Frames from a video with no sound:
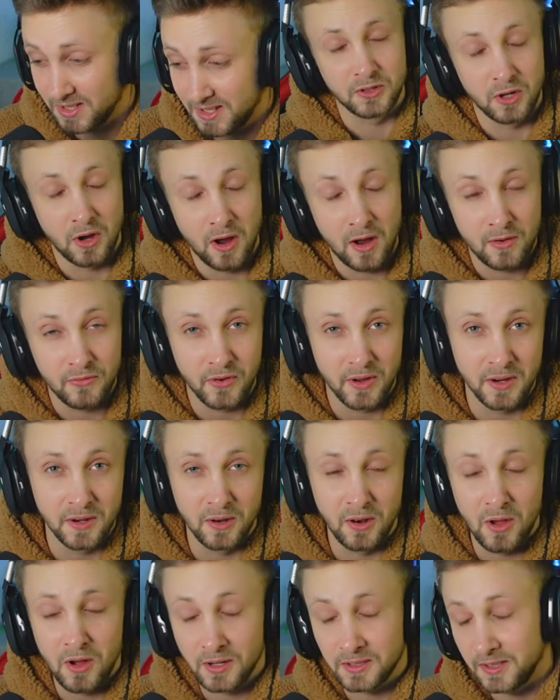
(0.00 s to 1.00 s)
Toph
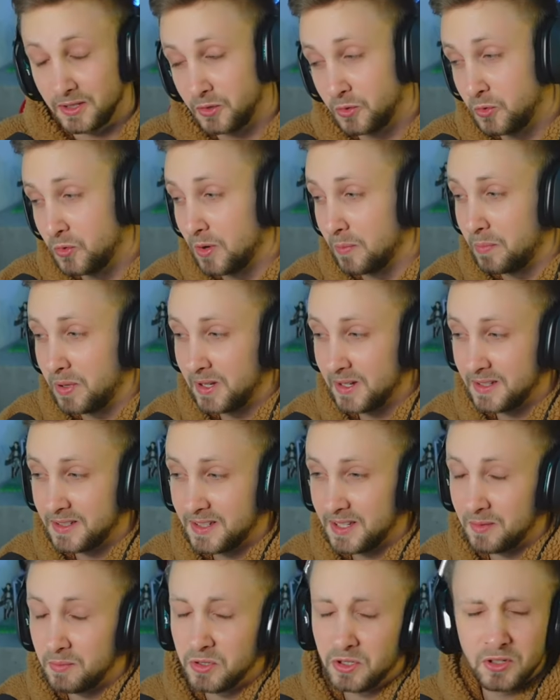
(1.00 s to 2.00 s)
unlocked a new
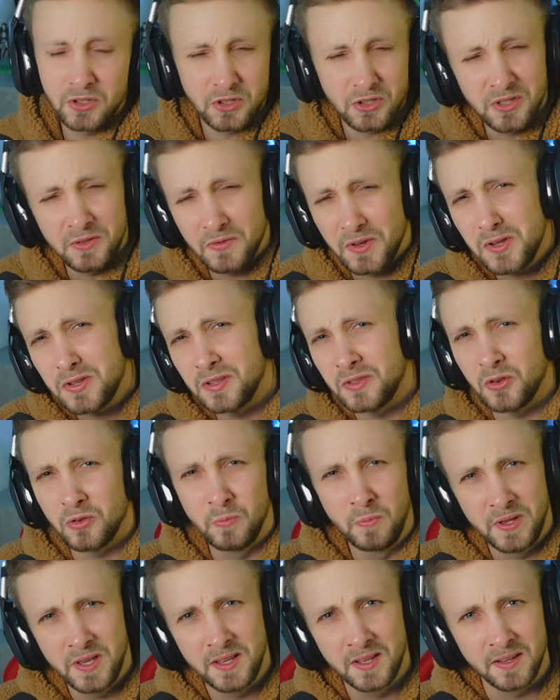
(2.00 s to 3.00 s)
ability because she wasn't O
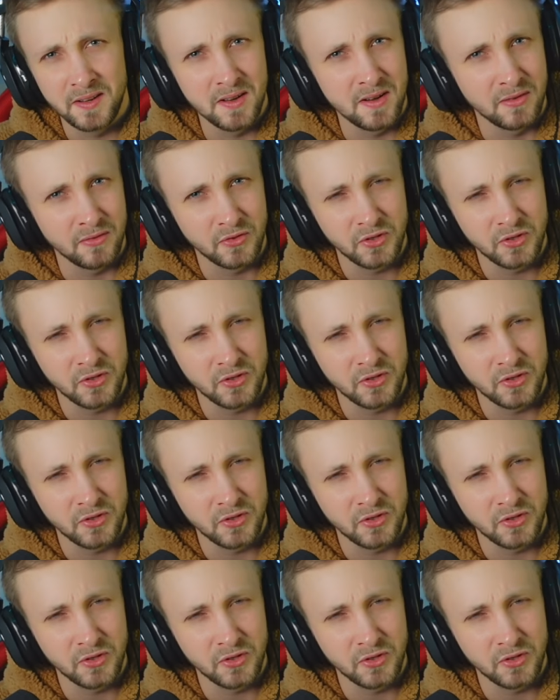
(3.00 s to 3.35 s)
P enough.